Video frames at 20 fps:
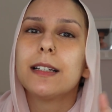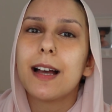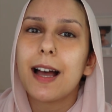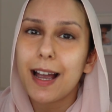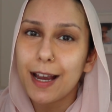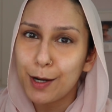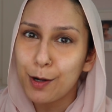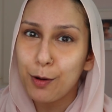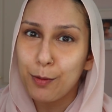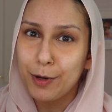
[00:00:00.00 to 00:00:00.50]

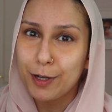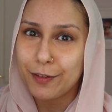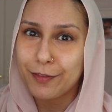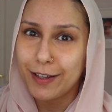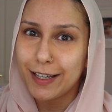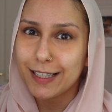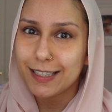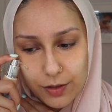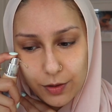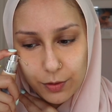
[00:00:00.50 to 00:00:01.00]
I know my
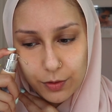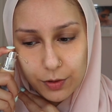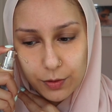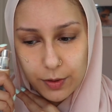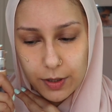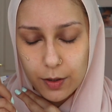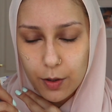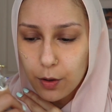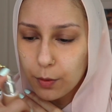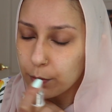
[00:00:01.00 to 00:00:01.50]
face. So
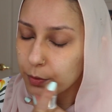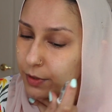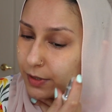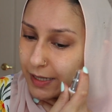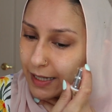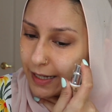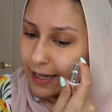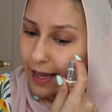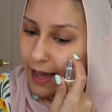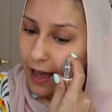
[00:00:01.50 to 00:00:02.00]
doing almost
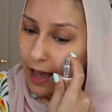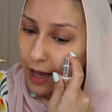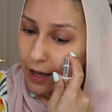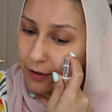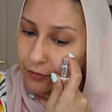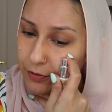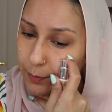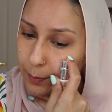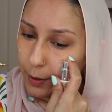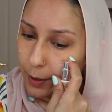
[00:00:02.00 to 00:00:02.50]
like a
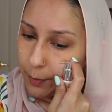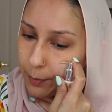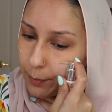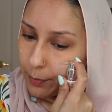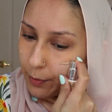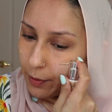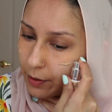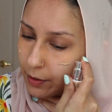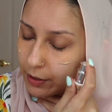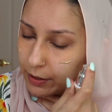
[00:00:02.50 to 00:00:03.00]
half a
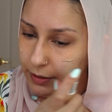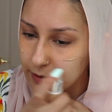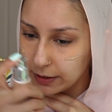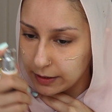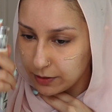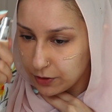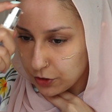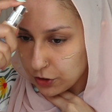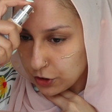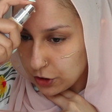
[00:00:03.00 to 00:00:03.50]
pump on
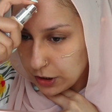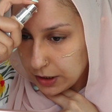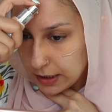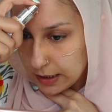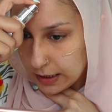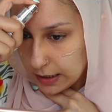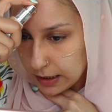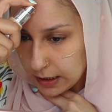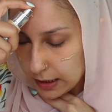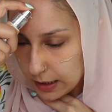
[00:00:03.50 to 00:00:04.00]
each
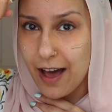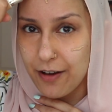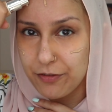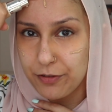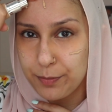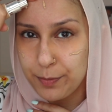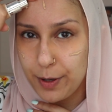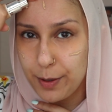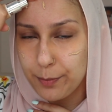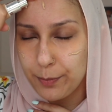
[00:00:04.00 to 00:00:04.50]
cheek, half a
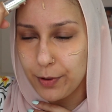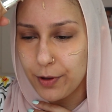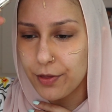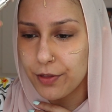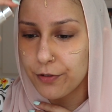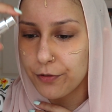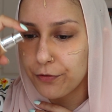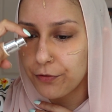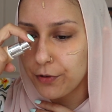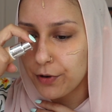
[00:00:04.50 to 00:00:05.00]
pump on
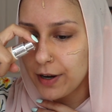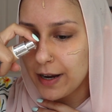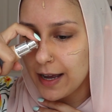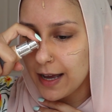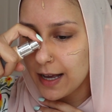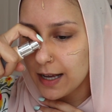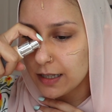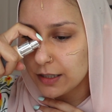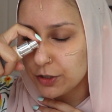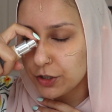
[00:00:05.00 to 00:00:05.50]
the
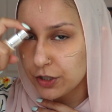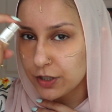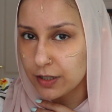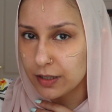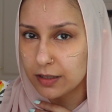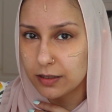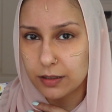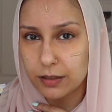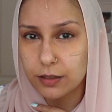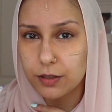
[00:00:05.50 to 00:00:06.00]
forehead, just a
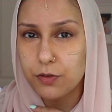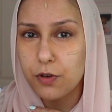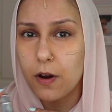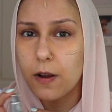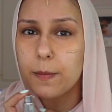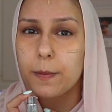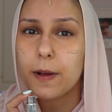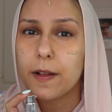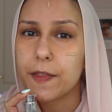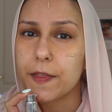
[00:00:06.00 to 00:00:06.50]
little
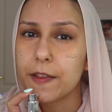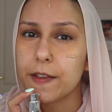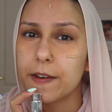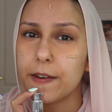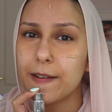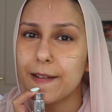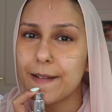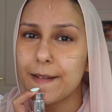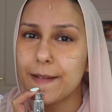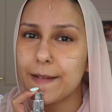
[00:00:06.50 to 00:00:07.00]
drop on the
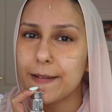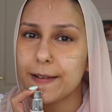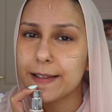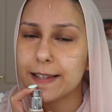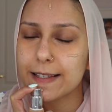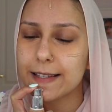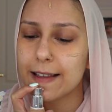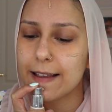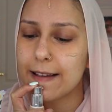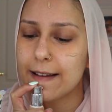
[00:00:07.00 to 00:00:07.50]
nose,
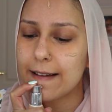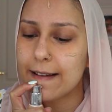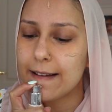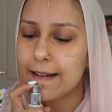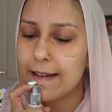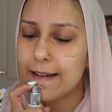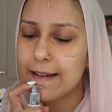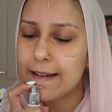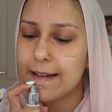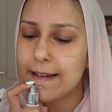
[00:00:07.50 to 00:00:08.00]

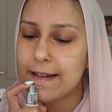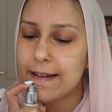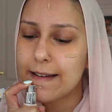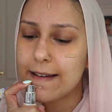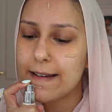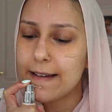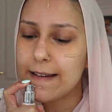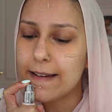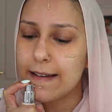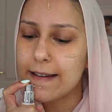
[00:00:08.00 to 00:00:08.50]

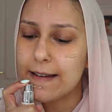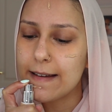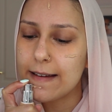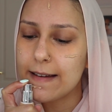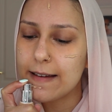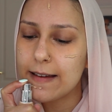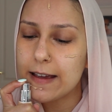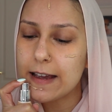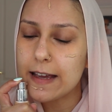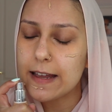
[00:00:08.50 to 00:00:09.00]

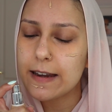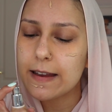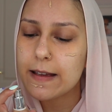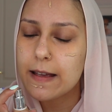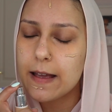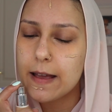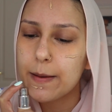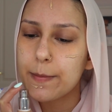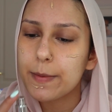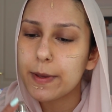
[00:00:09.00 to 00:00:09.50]
and
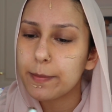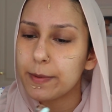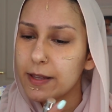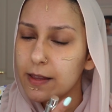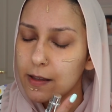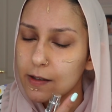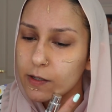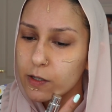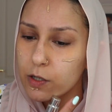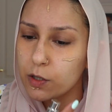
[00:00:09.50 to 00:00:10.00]
maybe
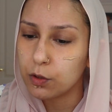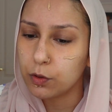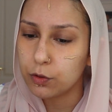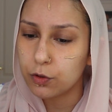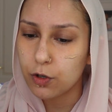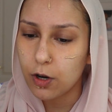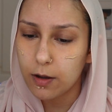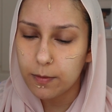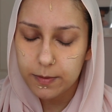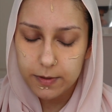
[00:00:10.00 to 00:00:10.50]
like 2
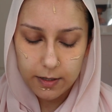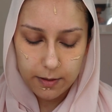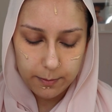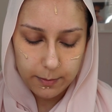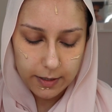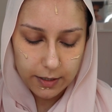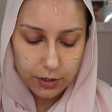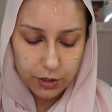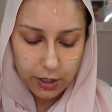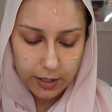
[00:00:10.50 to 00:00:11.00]
drops on
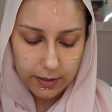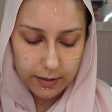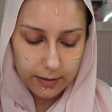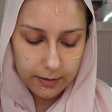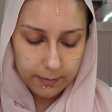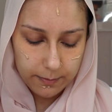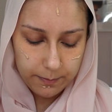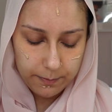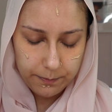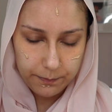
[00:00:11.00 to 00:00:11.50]
my
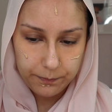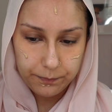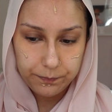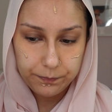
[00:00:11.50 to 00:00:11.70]
chin.